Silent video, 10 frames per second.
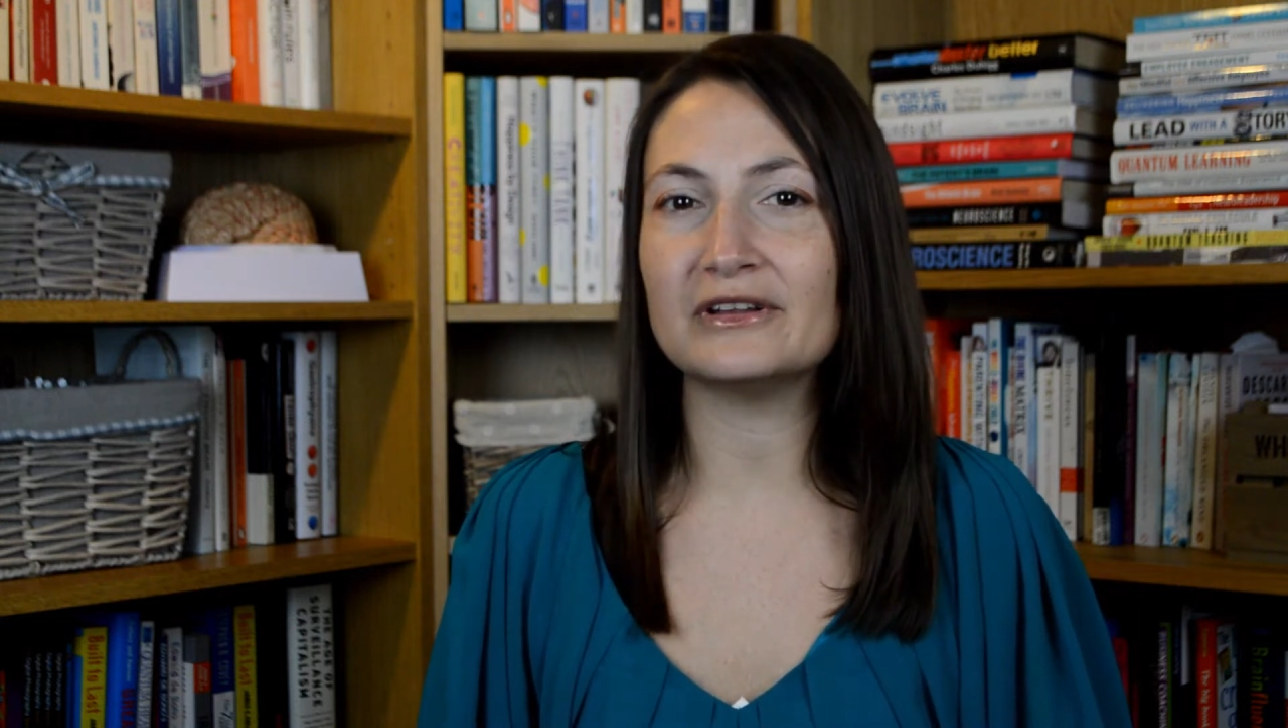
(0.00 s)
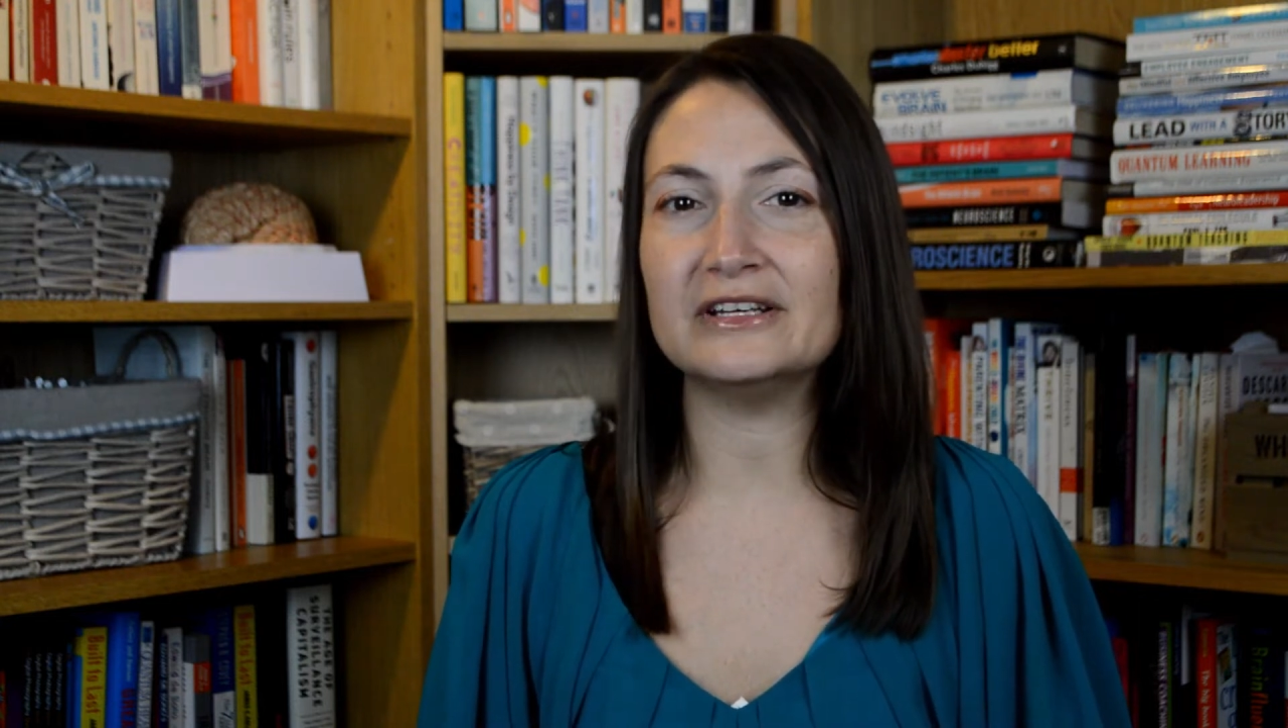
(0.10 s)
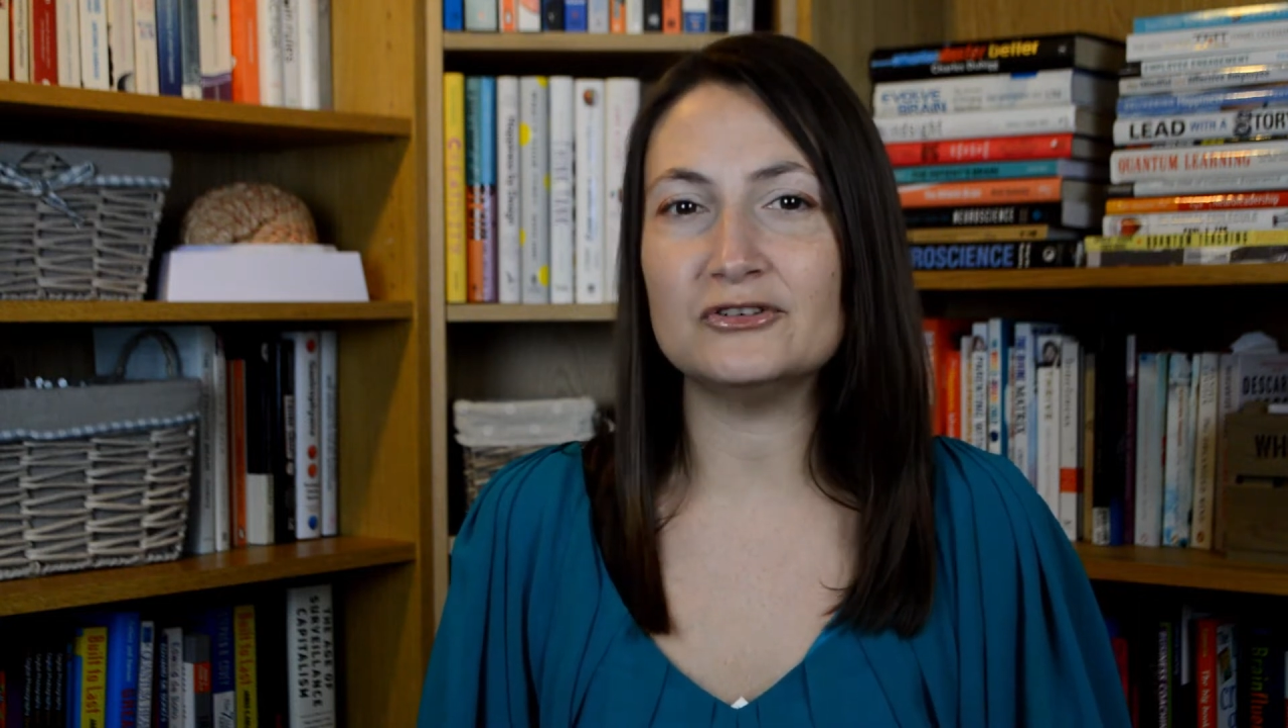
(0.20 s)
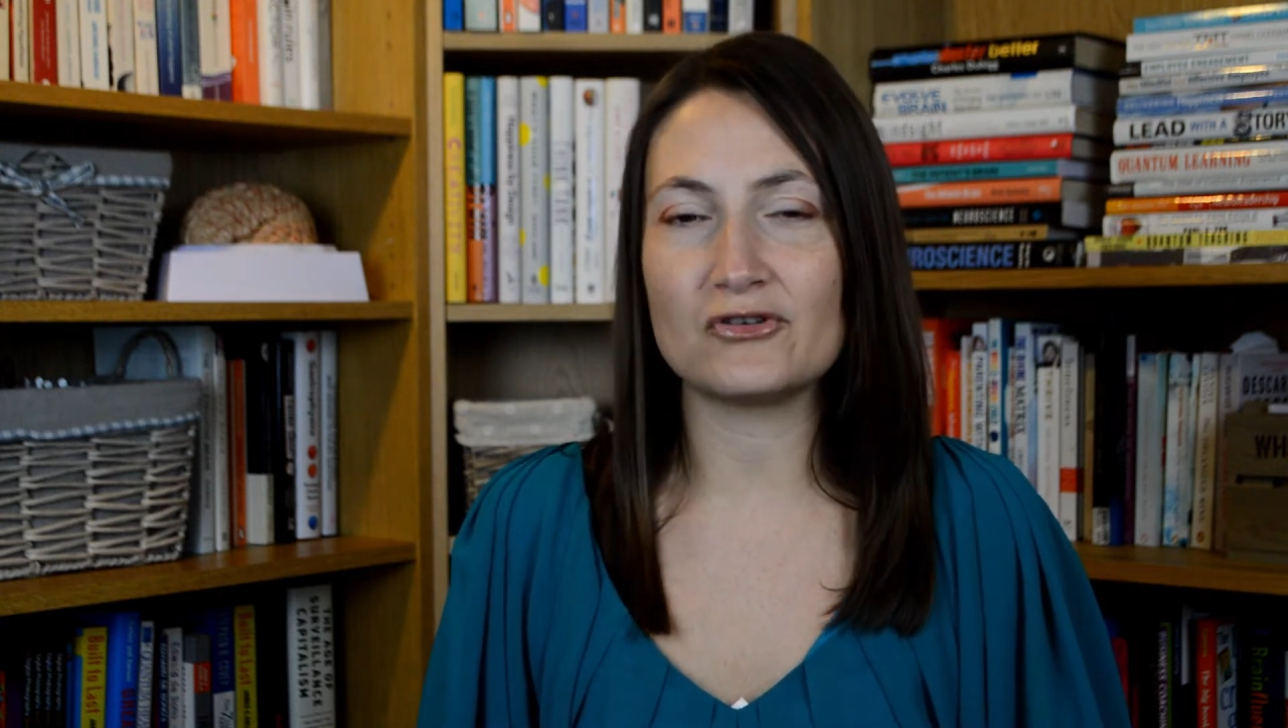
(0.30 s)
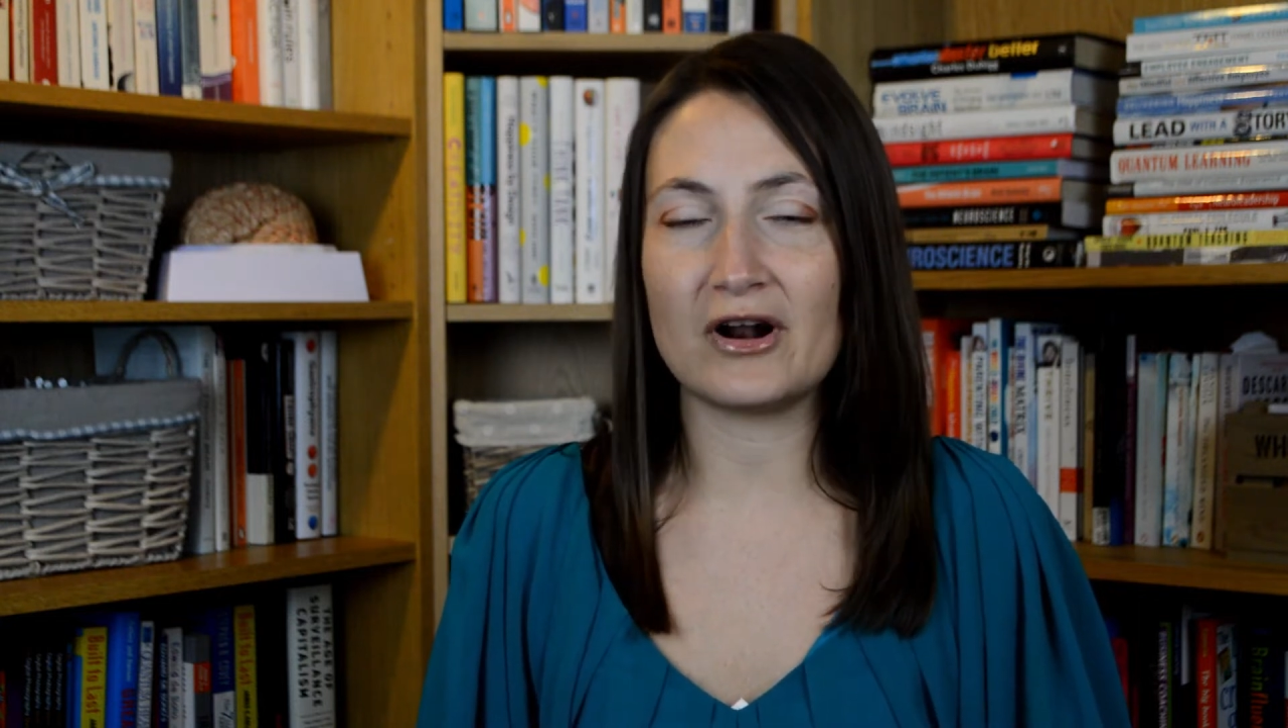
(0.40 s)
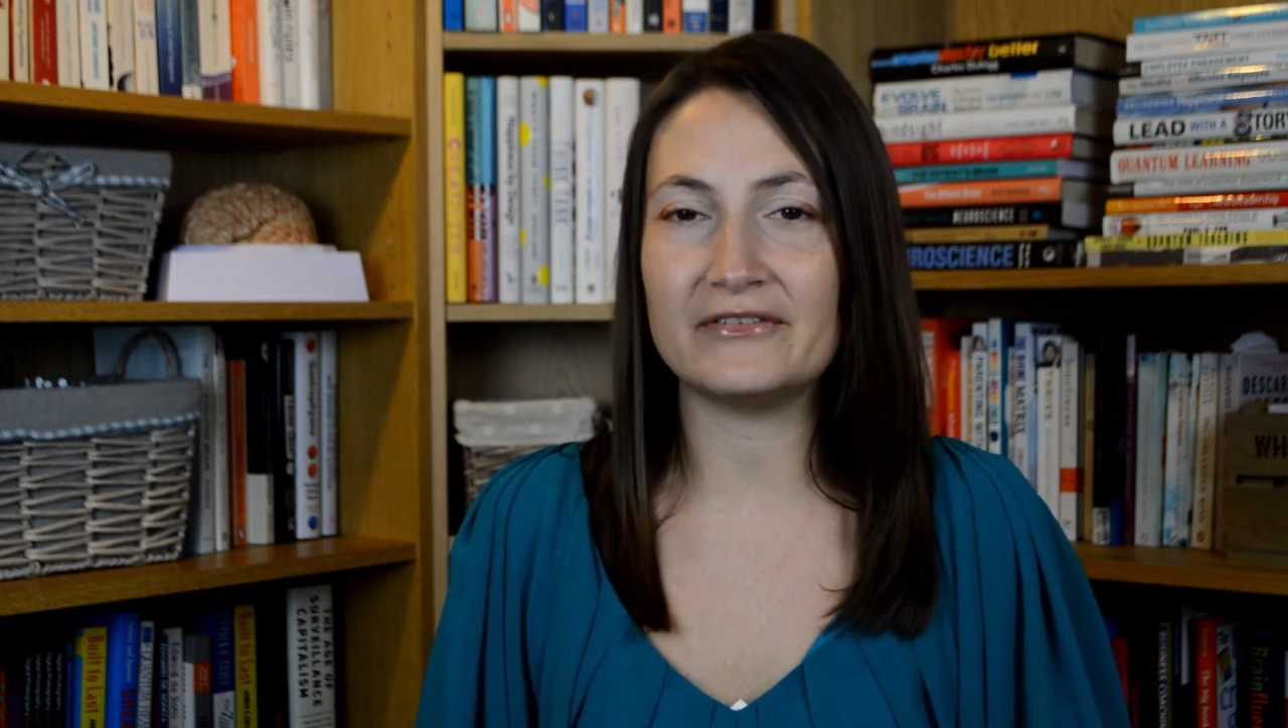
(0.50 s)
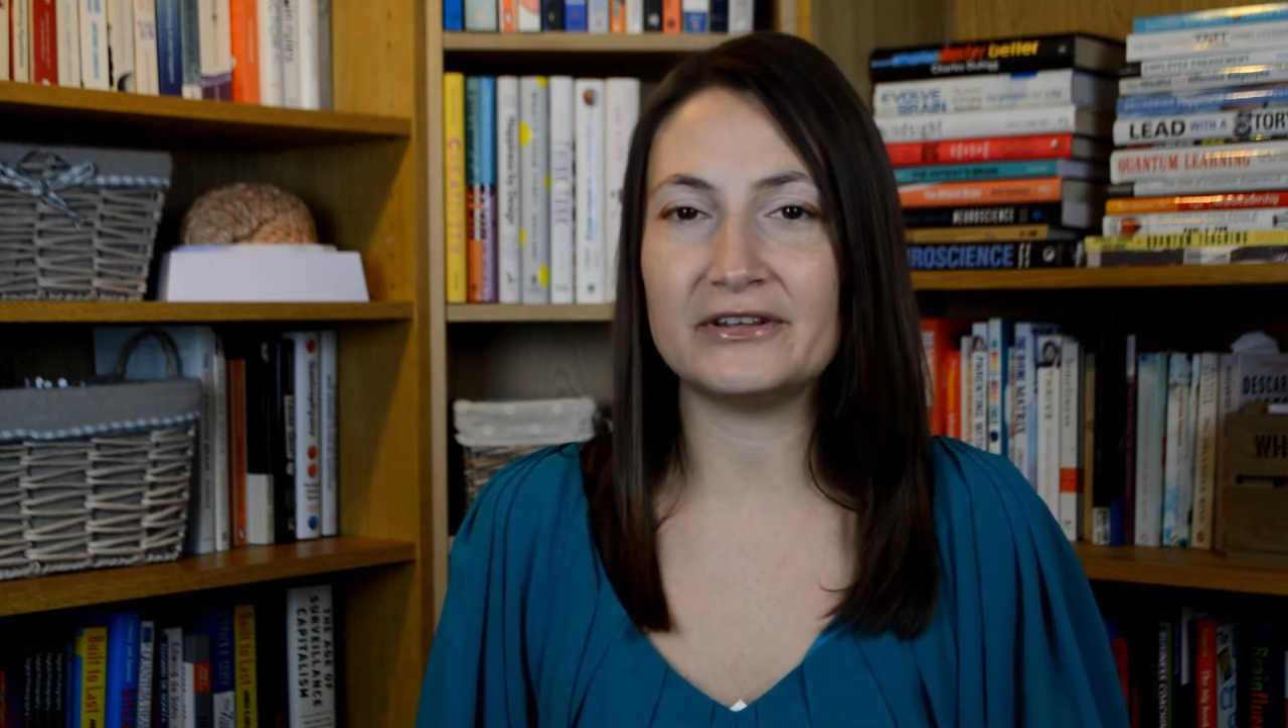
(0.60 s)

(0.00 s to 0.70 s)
in driving